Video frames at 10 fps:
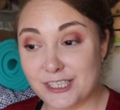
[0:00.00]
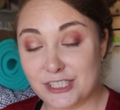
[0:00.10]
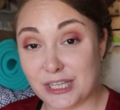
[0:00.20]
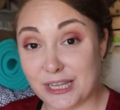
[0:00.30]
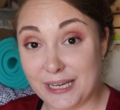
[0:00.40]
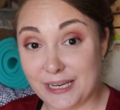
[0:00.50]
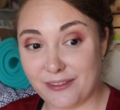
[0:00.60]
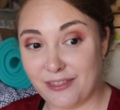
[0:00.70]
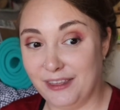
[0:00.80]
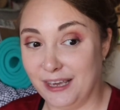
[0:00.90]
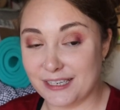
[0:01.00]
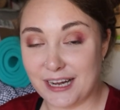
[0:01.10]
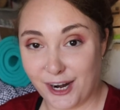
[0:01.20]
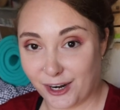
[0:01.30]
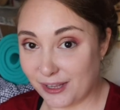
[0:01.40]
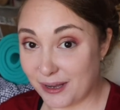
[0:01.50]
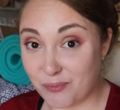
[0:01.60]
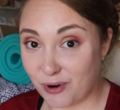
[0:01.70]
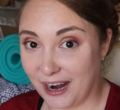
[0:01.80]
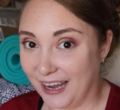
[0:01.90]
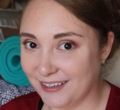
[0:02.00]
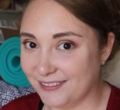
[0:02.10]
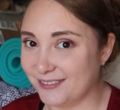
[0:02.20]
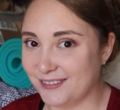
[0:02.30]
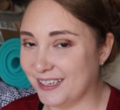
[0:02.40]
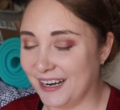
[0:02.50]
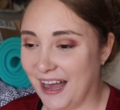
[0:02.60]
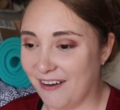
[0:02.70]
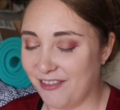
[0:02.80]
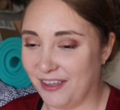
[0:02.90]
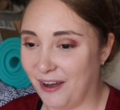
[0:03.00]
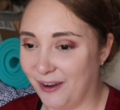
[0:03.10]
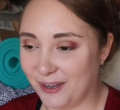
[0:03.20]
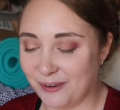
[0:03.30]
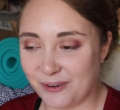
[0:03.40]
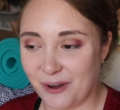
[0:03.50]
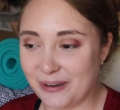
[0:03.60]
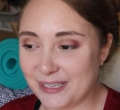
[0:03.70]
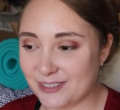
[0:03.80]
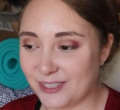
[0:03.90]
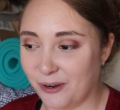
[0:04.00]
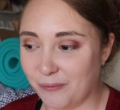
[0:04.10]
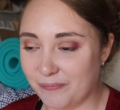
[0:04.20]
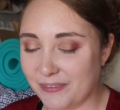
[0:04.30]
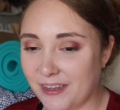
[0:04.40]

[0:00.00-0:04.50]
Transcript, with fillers: delete the entire clip where I didn't have the audio going. So